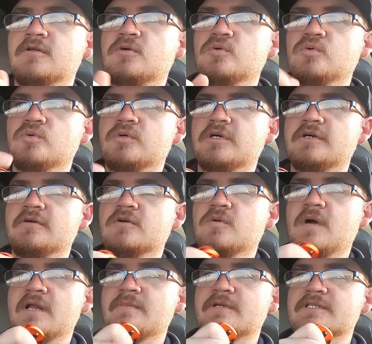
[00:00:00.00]
Ooh,
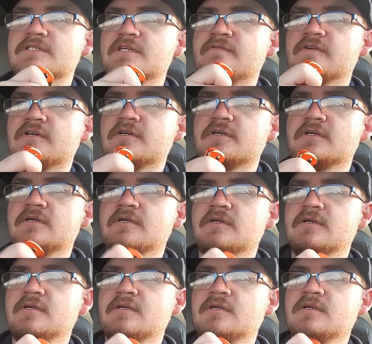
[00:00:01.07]
quite a bit stiffer.
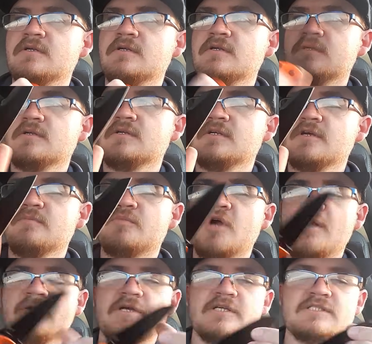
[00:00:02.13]

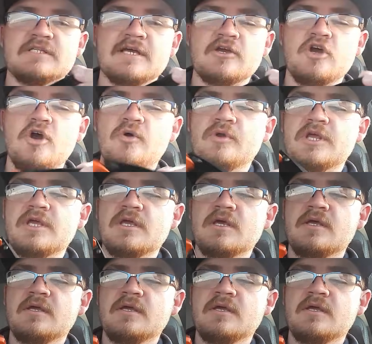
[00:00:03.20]
Probably because of that coating.